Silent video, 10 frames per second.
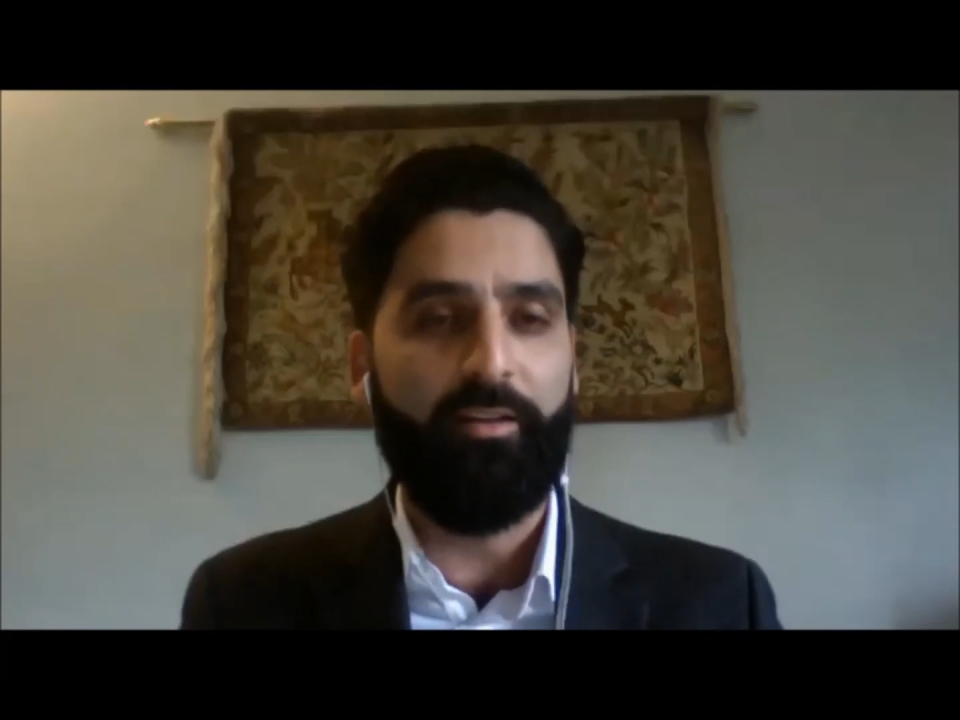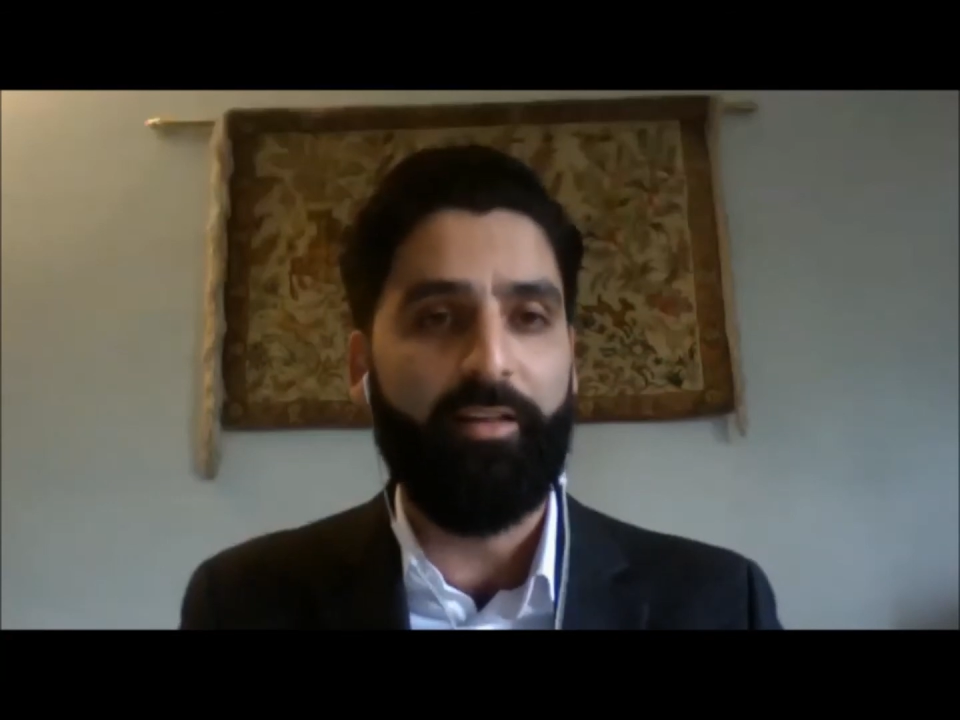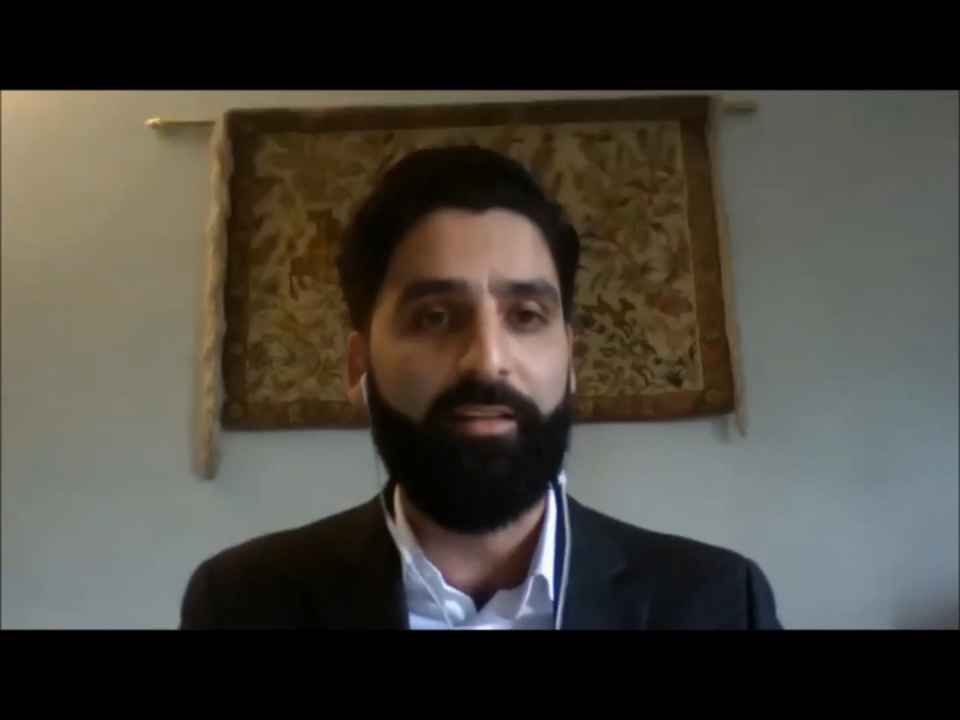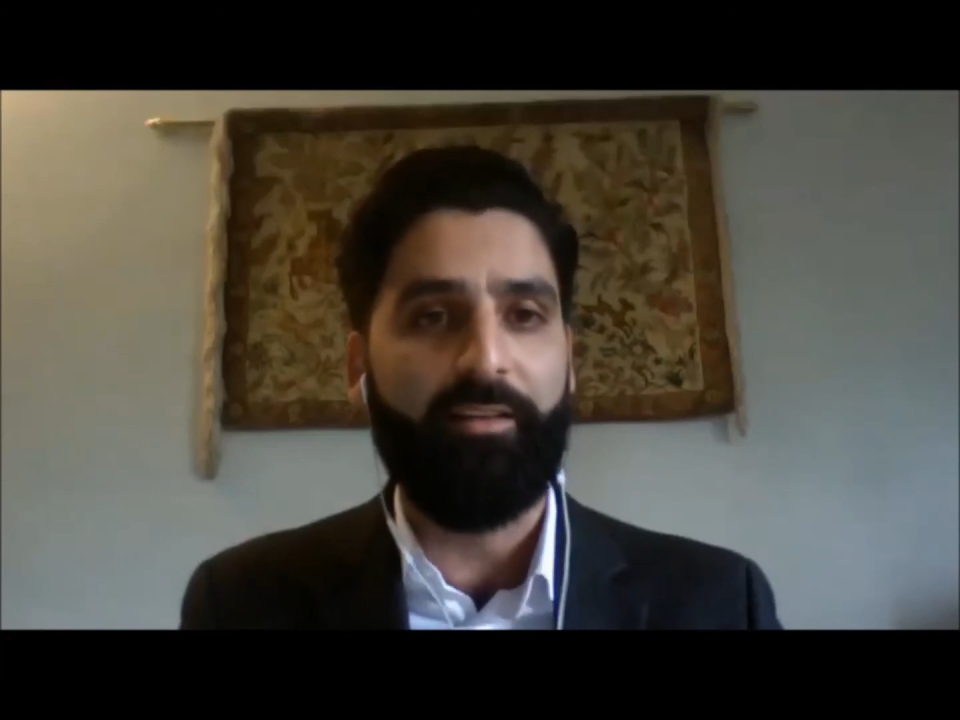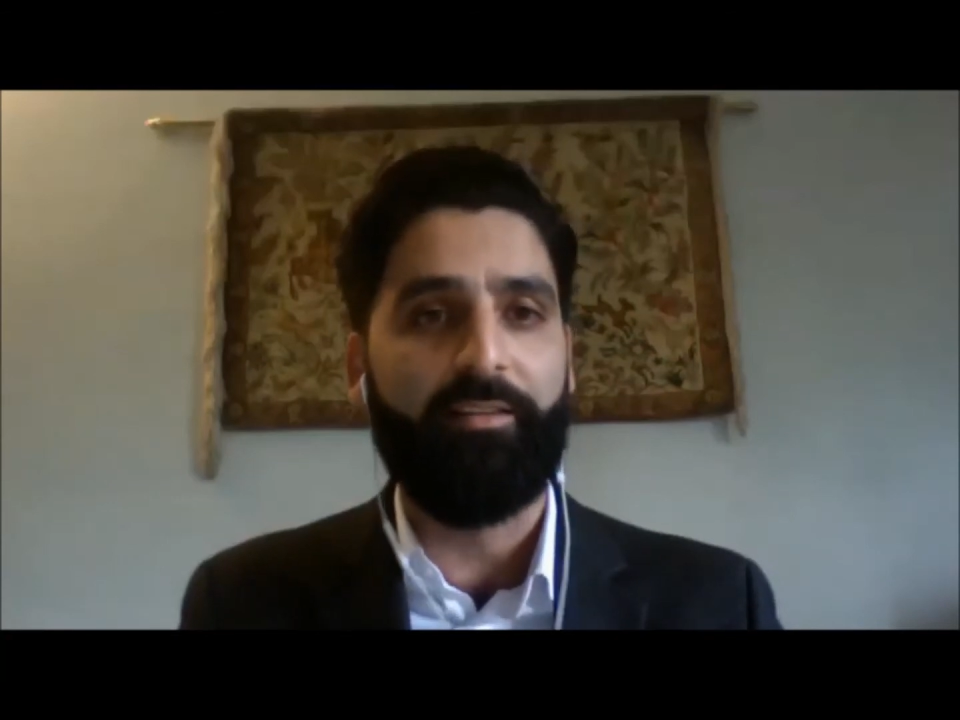
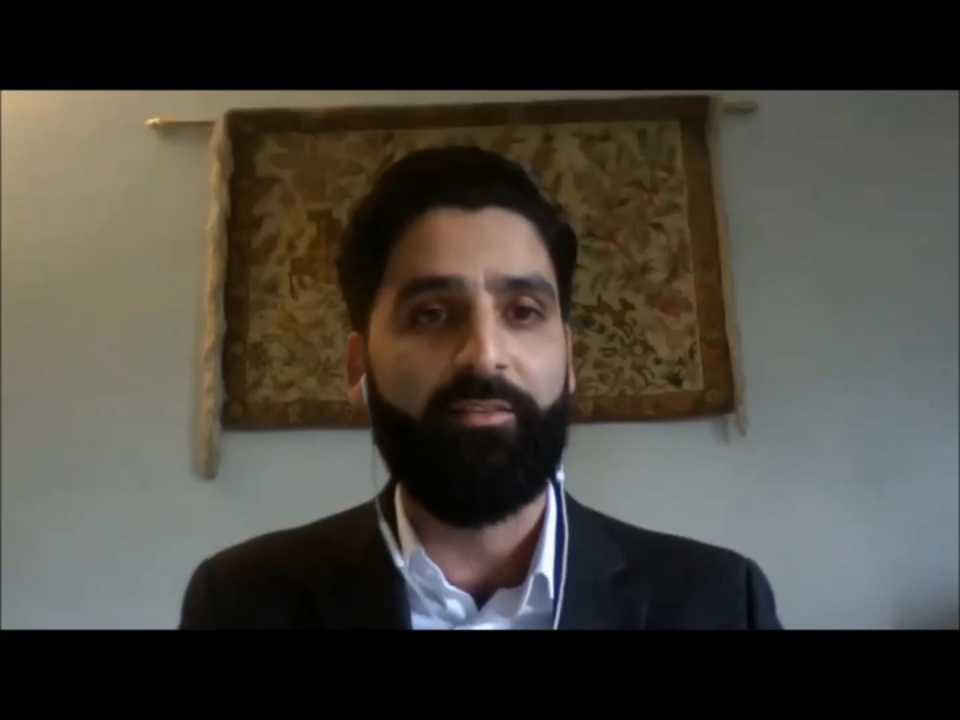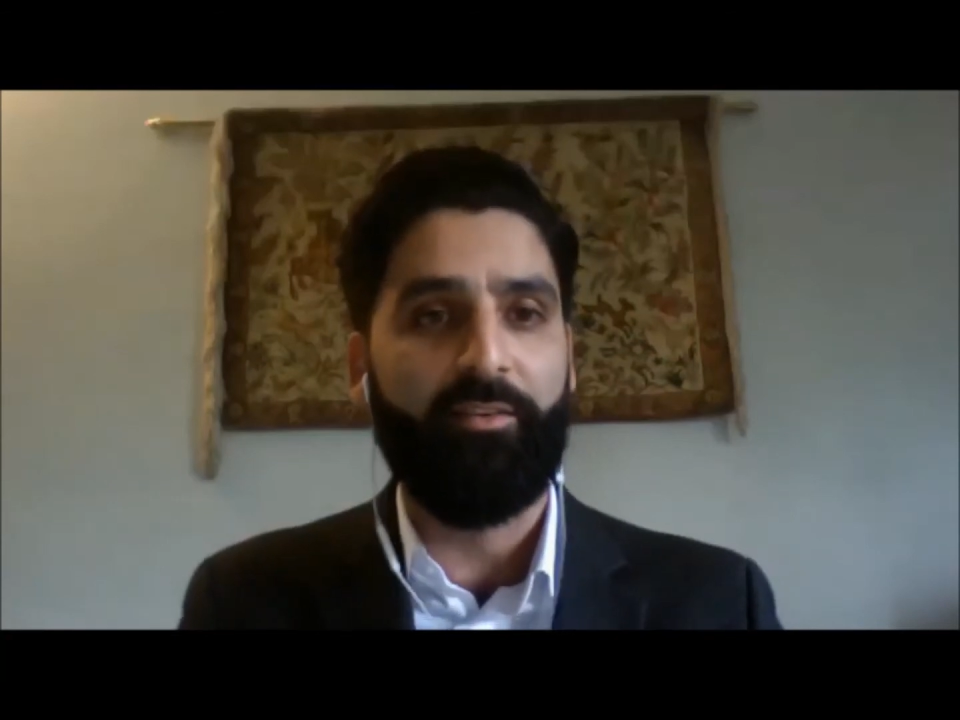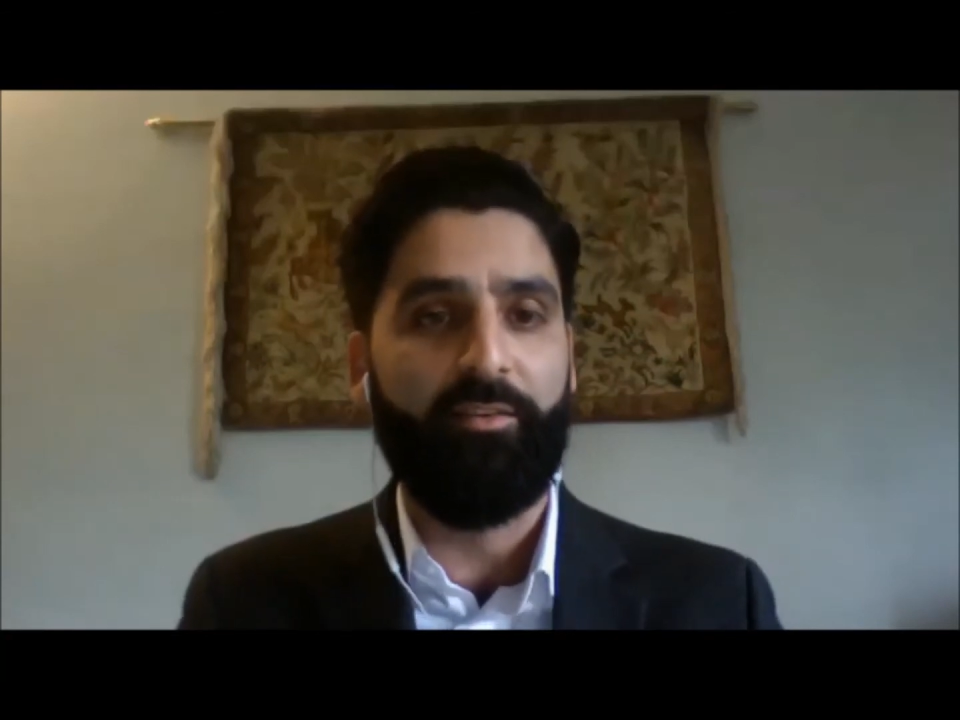that it's